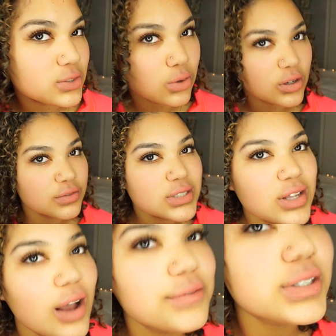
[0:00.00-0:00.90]
sort of
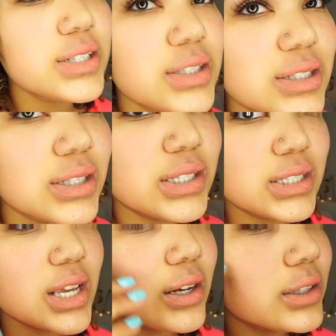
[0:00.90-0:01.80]
softens the
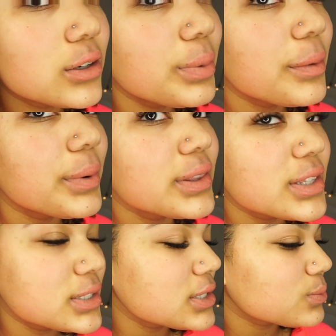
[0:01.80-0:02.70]
skin a little bit, but
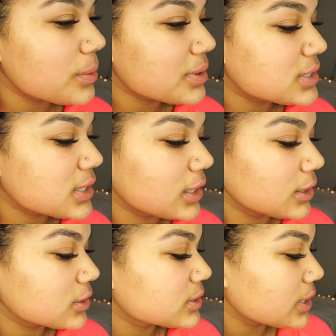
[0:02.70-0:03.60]
this is what my
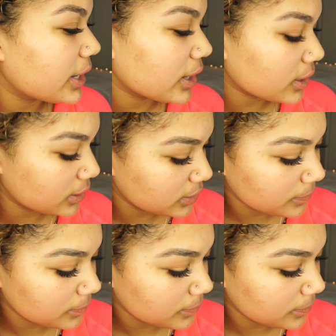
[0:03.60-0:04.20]
skin looks like